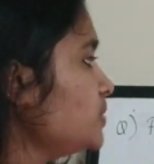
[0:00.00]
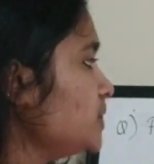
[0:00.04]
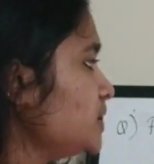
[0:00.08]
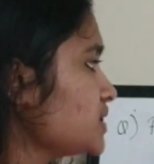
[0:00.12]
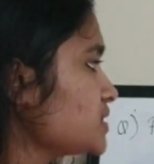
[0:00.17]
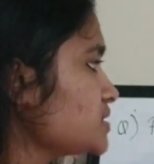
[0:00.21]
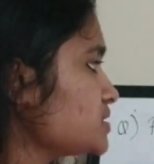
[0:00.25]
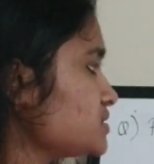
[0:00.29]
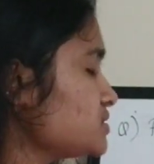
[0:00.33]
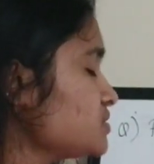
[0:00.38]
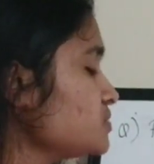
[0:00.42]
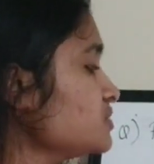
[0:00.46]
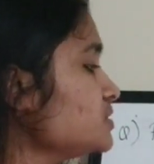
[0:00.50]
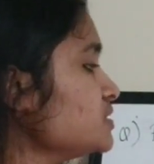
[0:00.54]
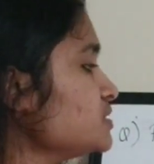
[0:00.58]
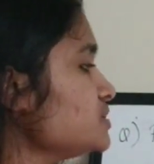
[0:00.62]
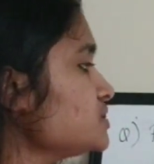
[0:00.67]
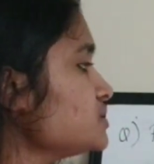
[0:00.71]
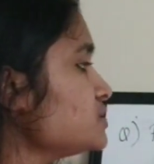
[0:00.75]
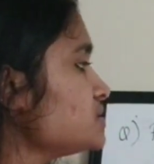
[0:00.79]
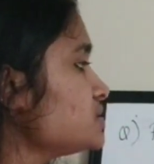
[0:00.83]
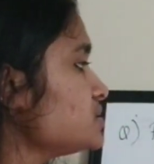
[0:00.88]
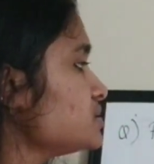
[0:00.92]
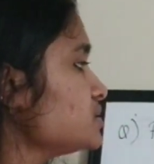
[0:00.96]
Vx. So
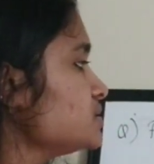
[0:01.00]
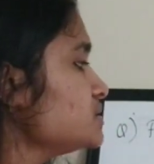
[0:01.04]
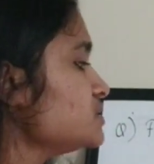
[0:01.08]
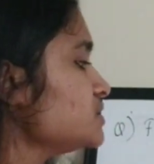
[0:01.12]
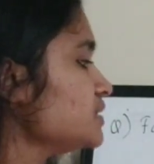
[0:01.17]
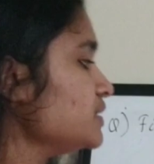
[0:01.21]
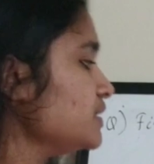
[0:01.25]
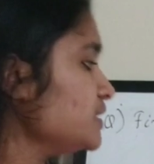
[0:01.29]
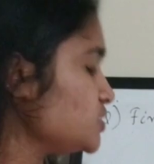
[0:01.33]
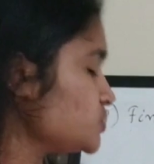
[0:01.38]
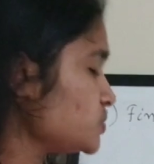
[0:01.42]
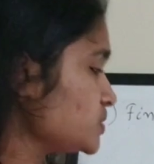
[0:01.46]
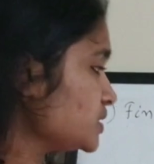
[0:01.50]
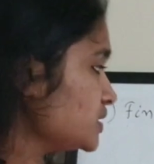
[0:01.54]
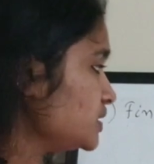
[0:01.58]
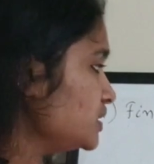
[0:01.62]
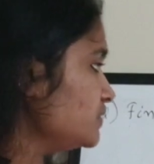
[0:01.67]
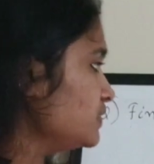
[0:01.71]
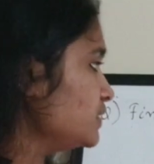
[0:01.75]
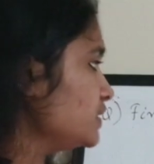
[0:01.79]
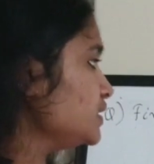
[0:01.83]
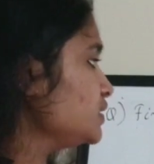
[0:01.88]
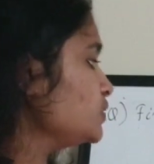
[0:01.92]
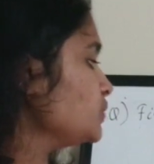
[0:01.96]
this is a network
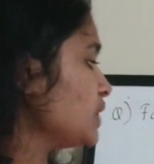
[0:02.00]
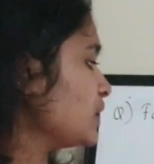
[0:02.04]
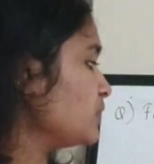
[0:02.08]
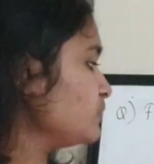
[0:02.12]
given and you